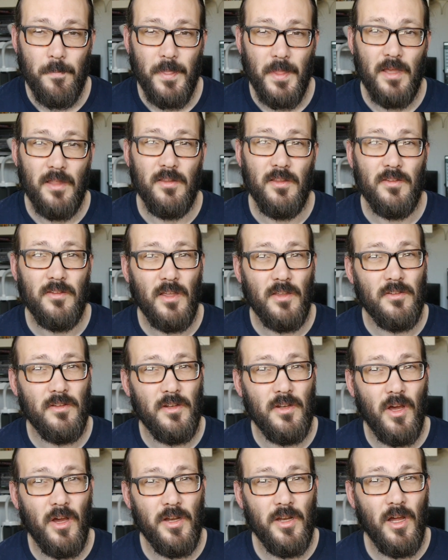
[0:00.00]
This has a
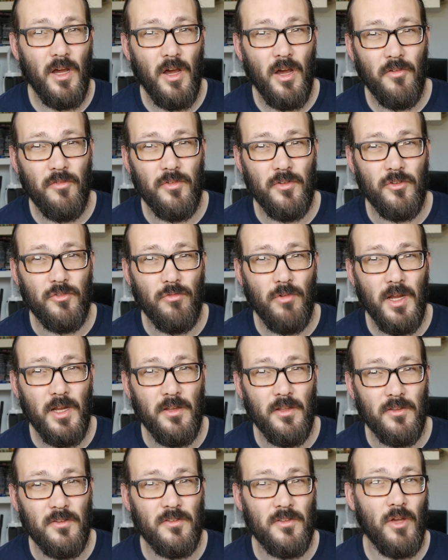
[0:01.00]
9.5-inch
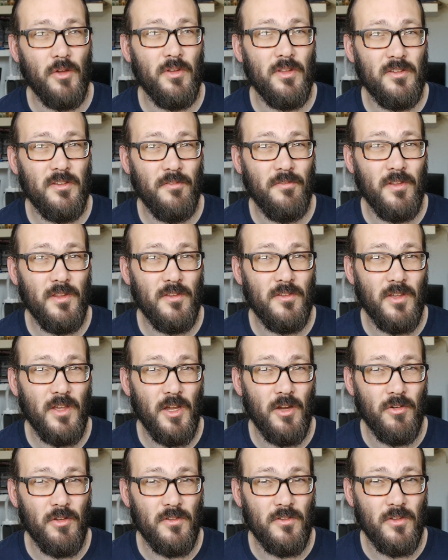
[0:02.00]
radius, so does the
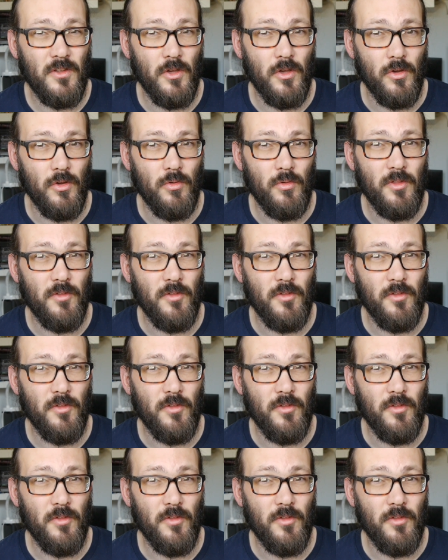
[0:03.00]
Vintera 2.